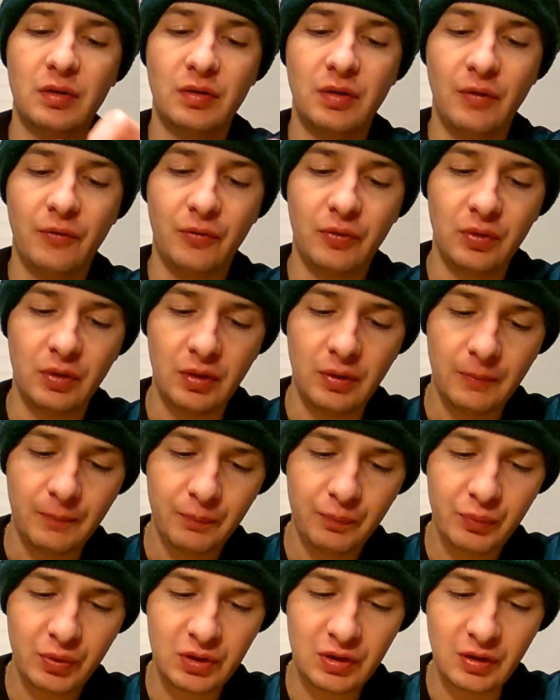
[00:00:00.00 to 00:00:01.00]
differently.
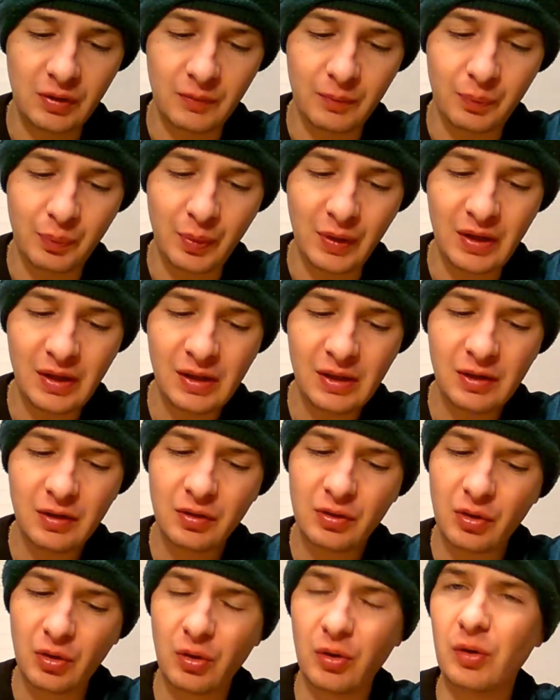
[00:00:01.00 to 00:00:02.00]
But the
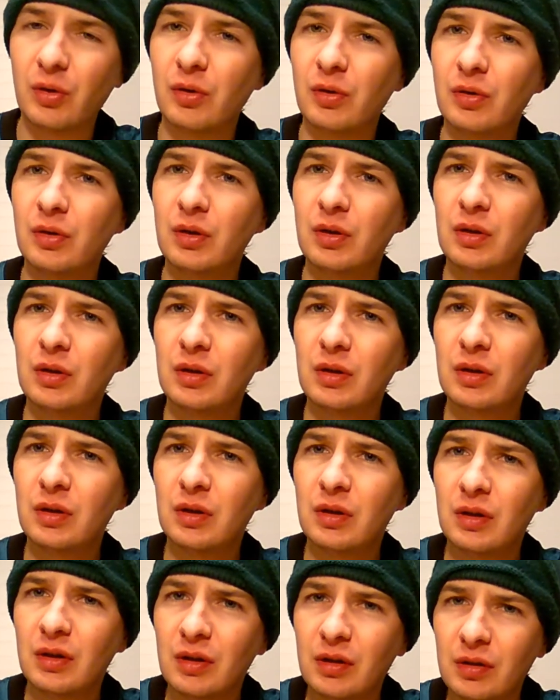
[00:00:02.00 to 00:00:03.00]
bean curd,
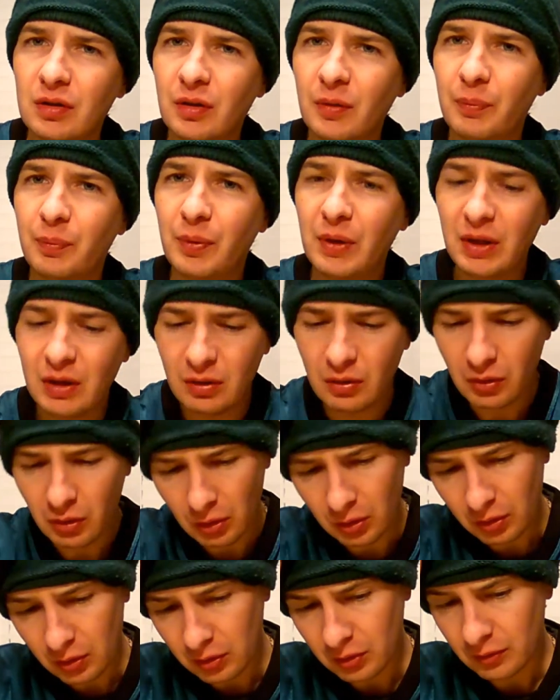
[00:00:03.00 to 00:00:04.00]

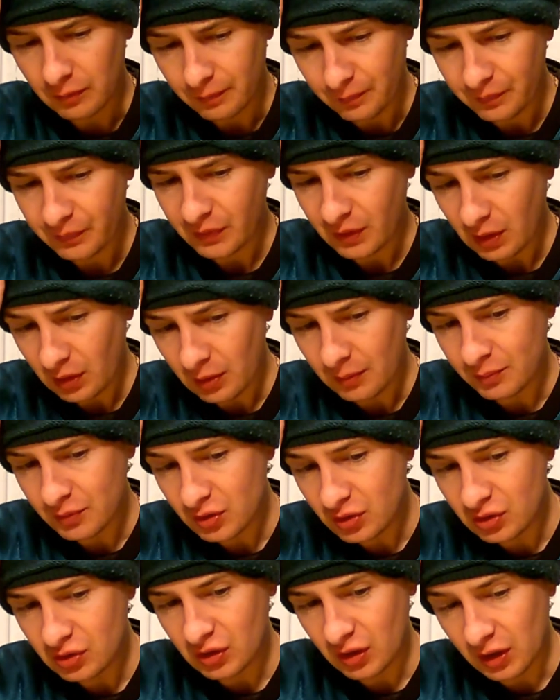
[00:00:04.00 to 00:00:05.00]

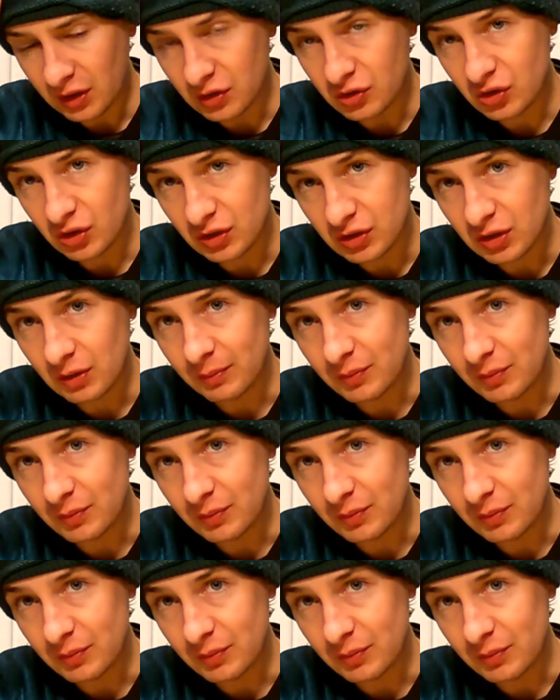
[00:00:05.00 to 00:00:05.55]
like just